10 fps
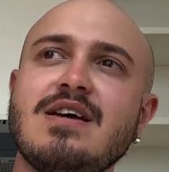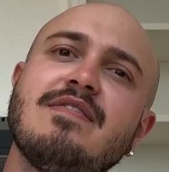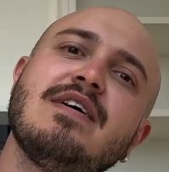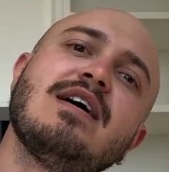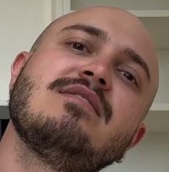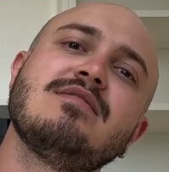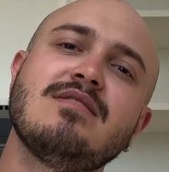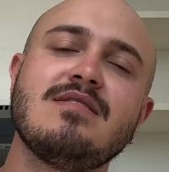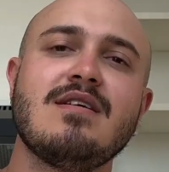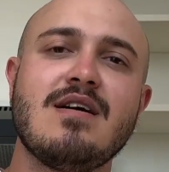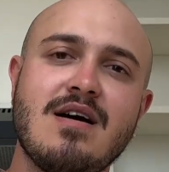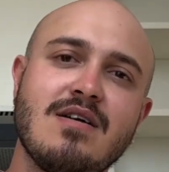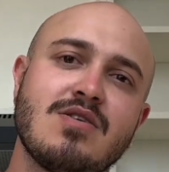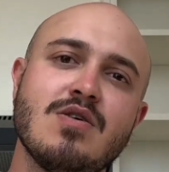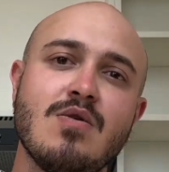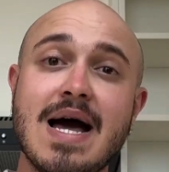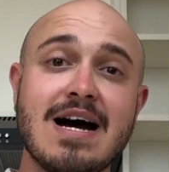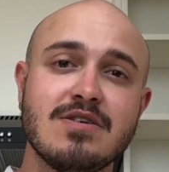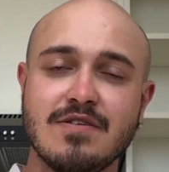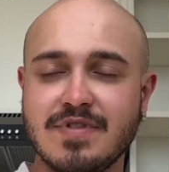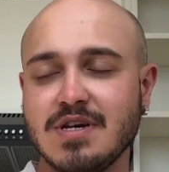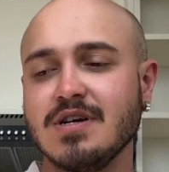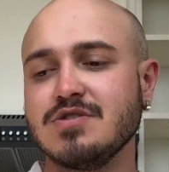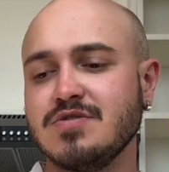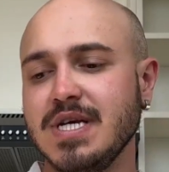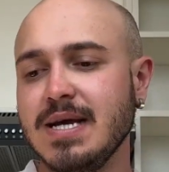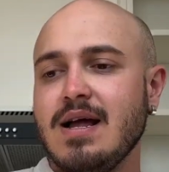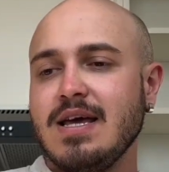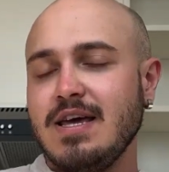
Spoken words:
and then I'll go out of the country.